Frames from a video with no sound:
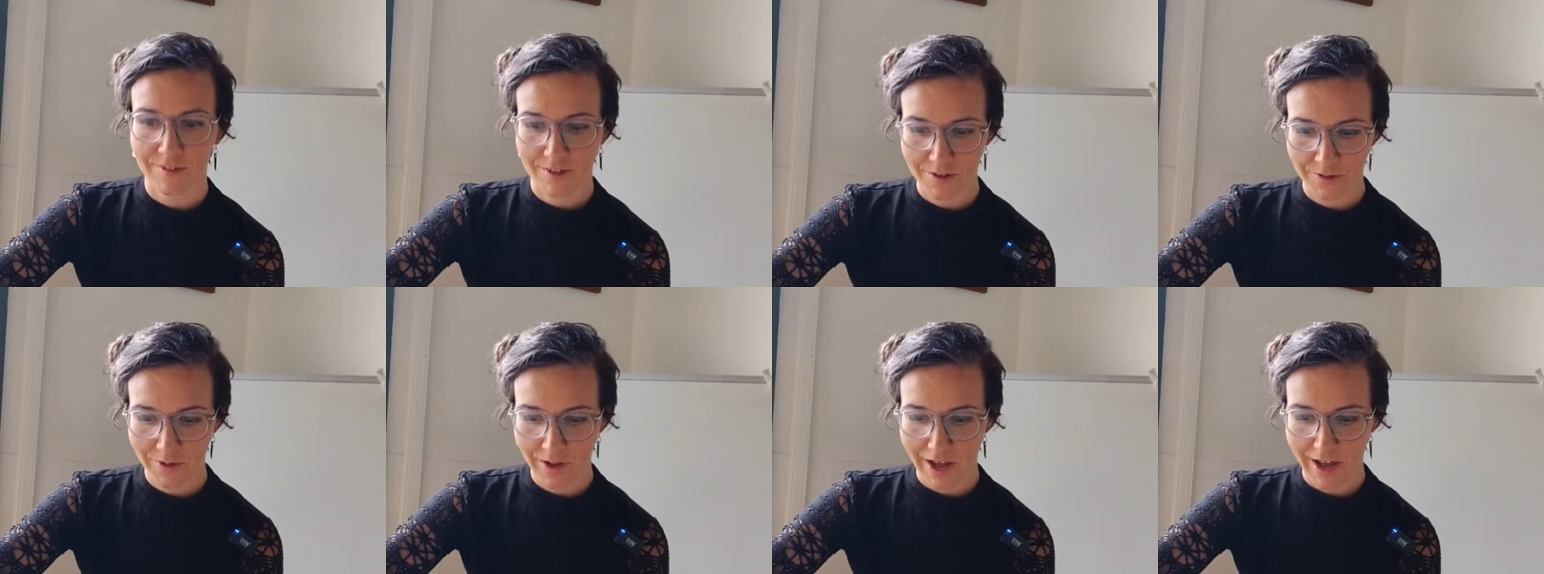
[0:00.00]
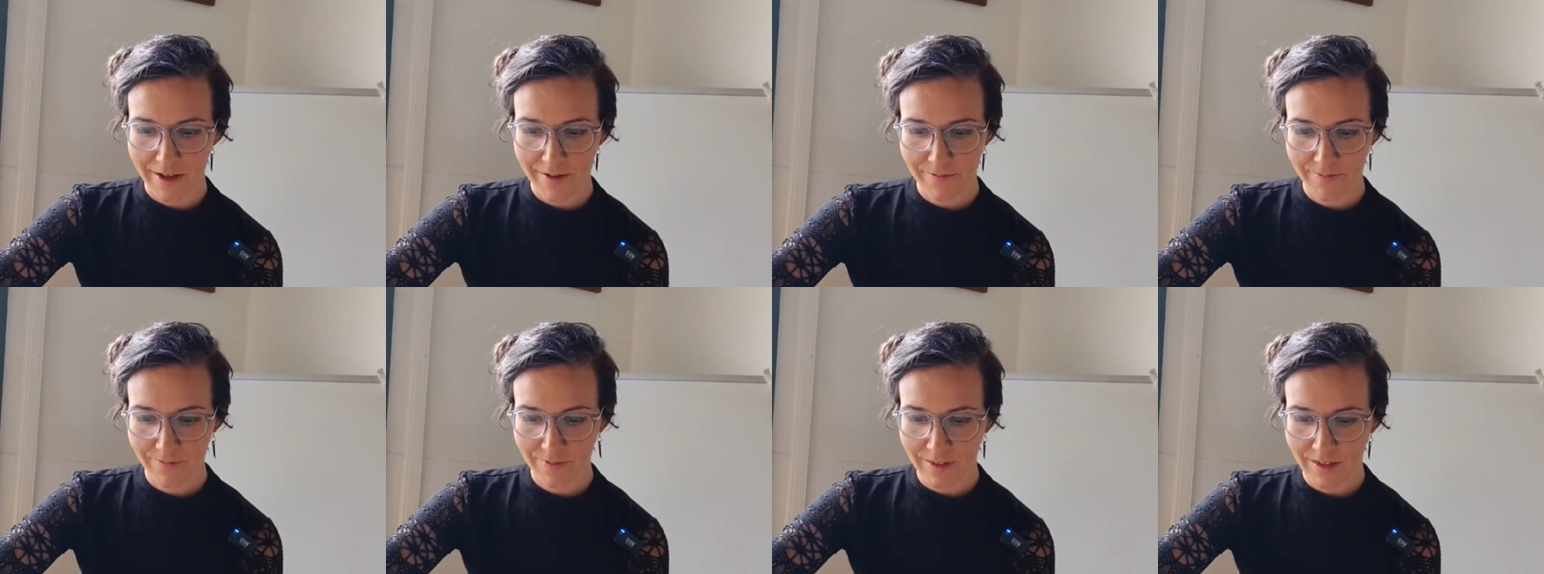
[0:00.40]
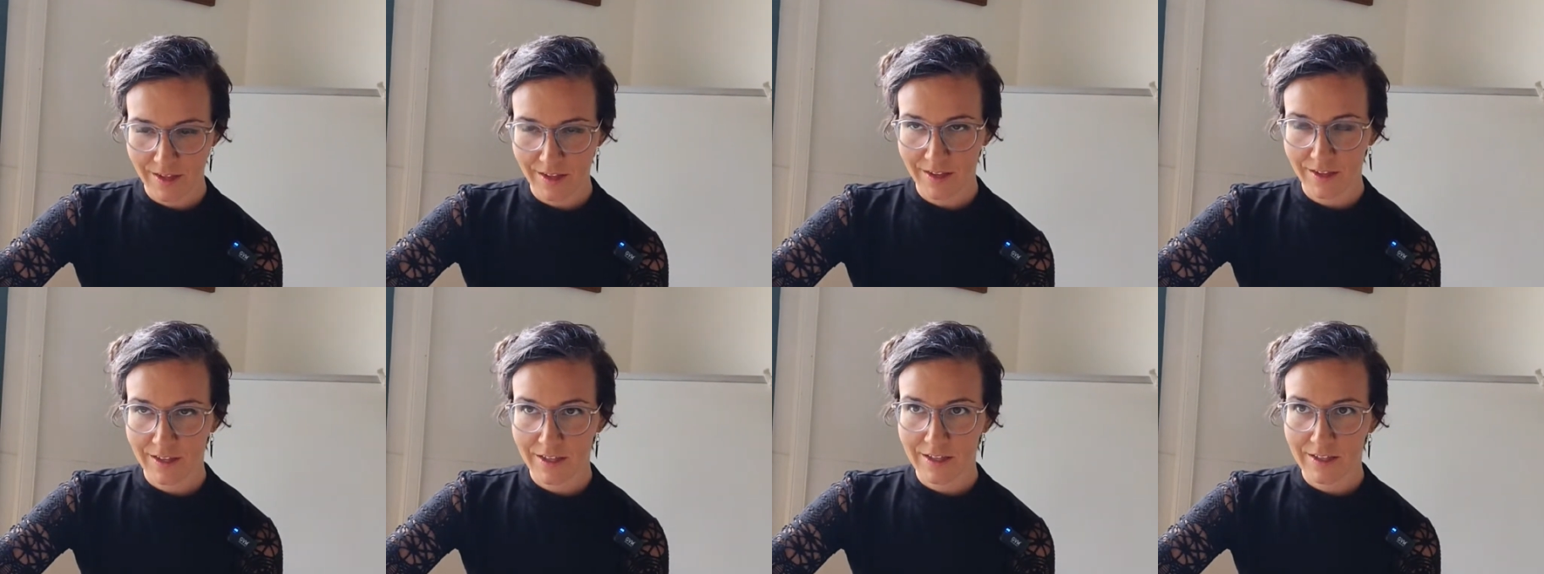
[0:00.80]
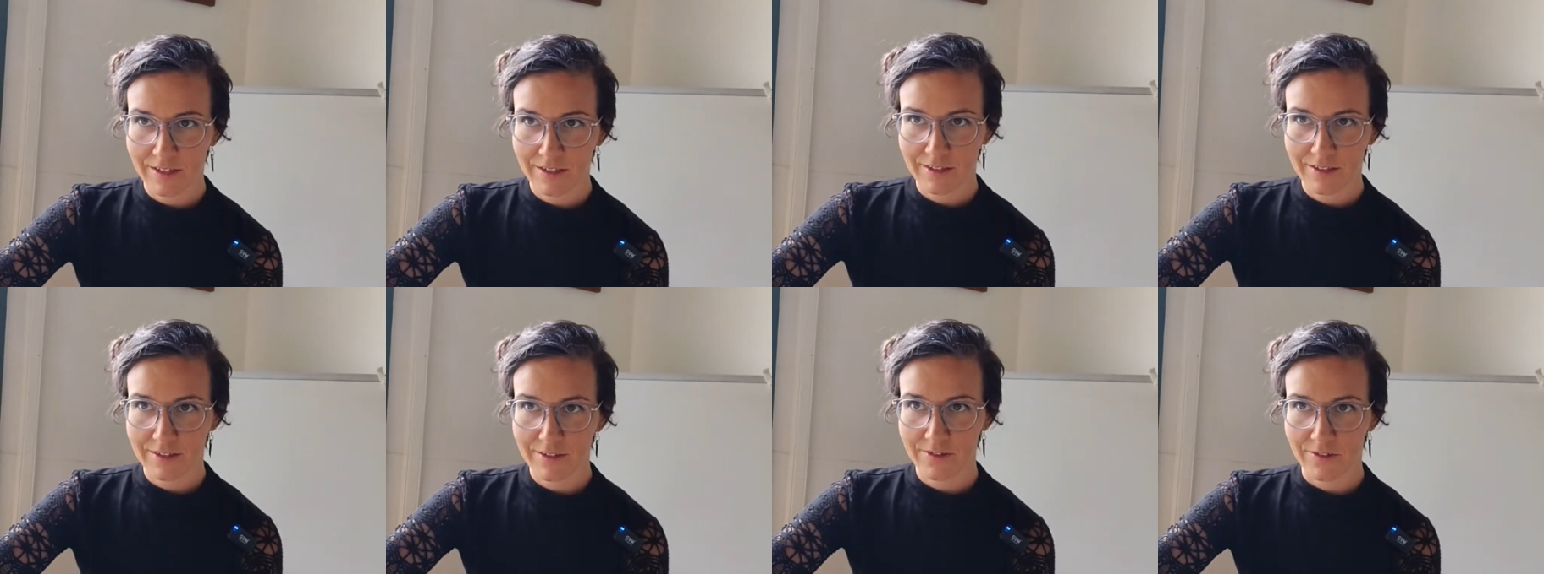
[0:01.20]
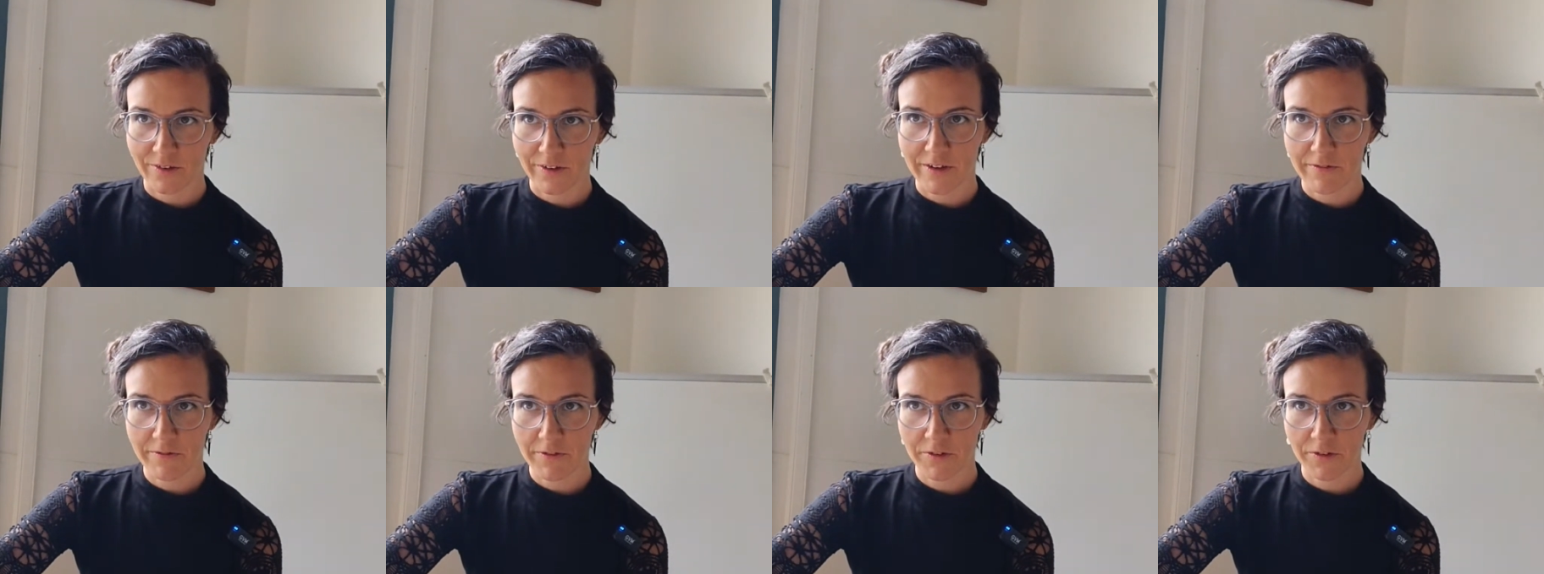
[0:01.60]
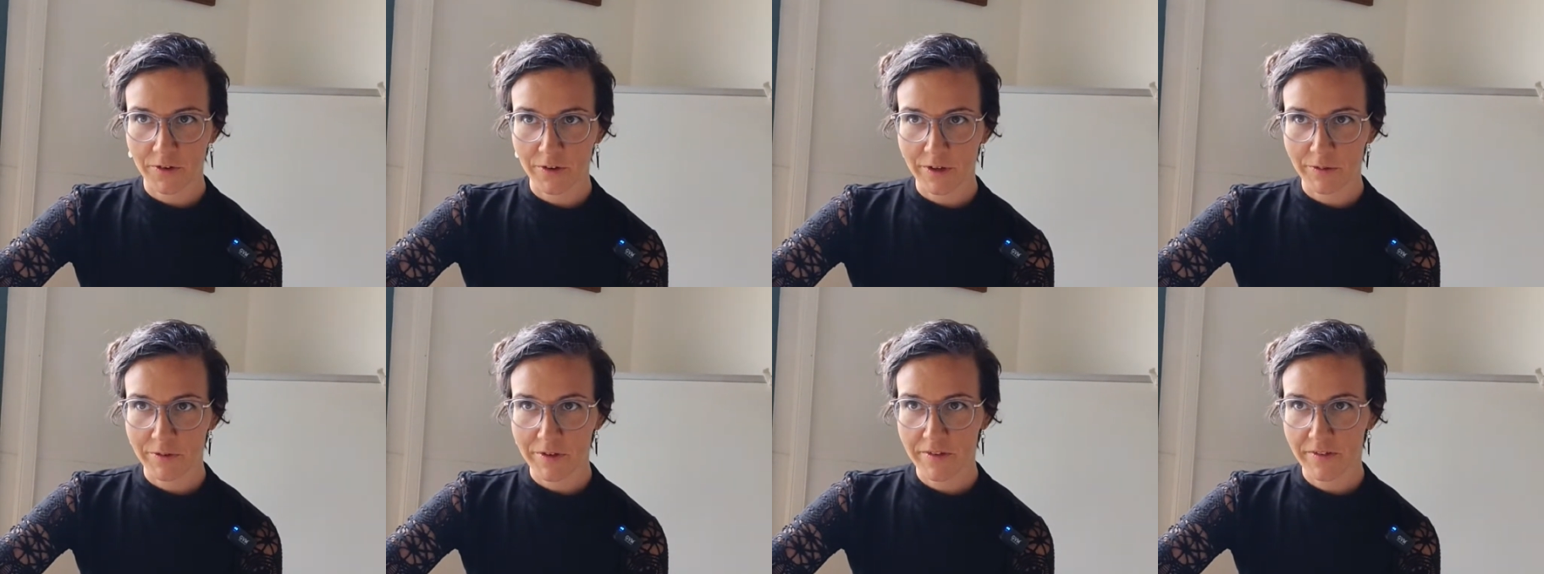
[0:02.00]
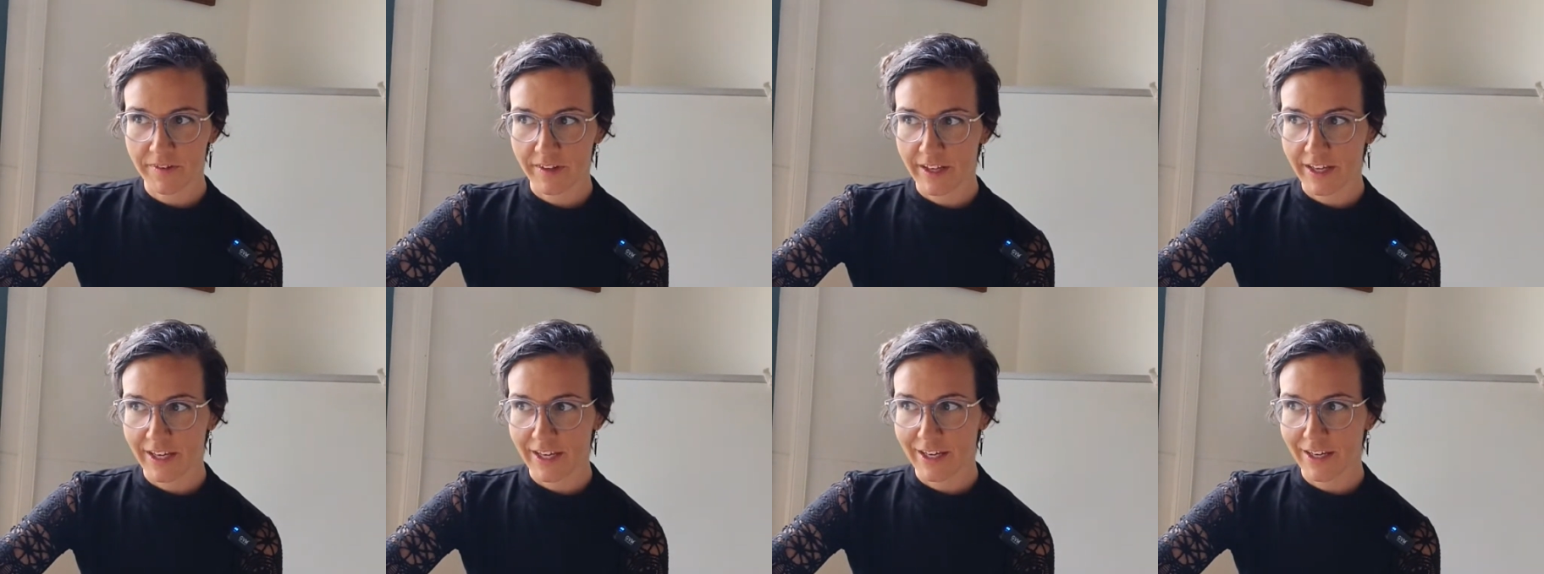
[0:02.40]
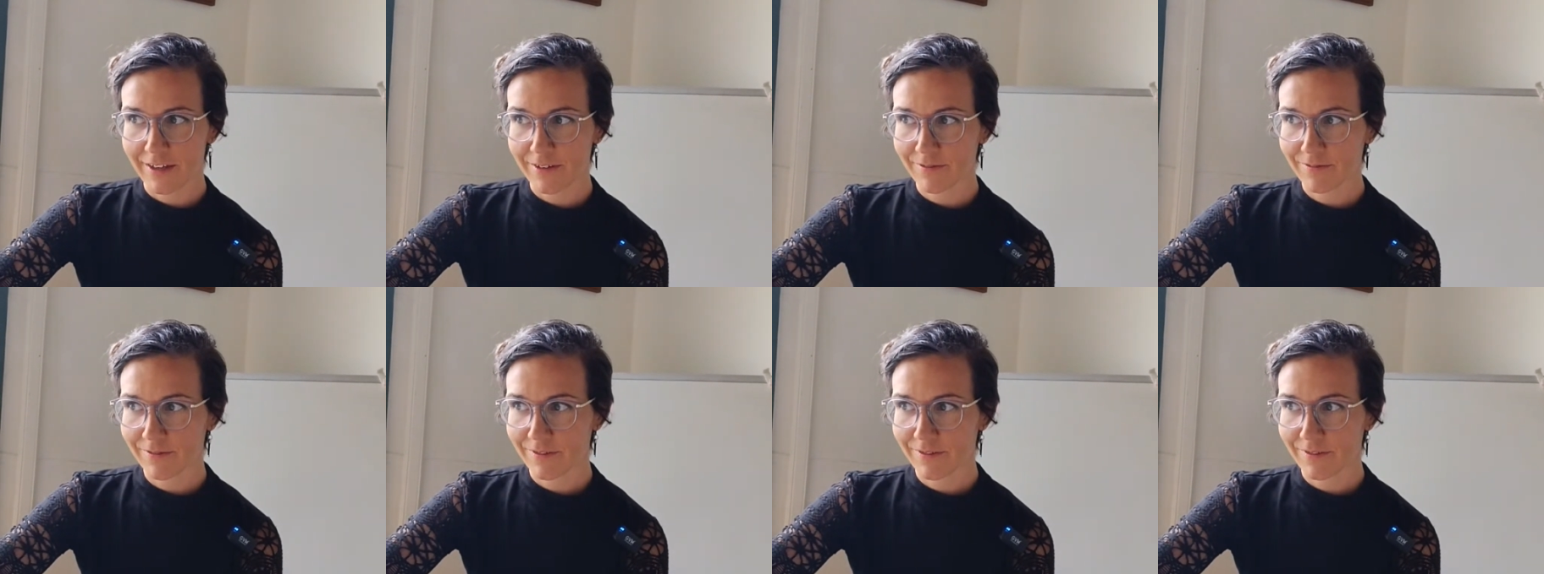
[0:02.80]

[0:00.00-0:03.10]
Okay. So Eva's going with C.